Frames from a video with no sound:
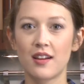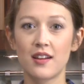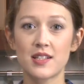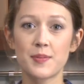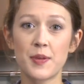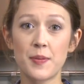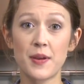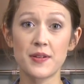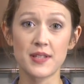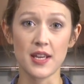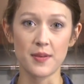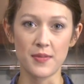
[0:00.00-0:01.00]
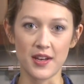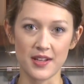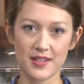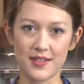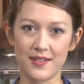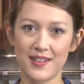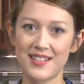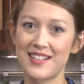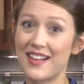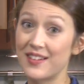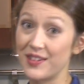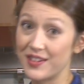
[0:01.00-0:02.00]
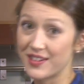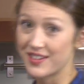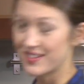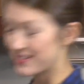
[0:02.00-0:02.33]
It's been about 10 minutes. Now let's take a look.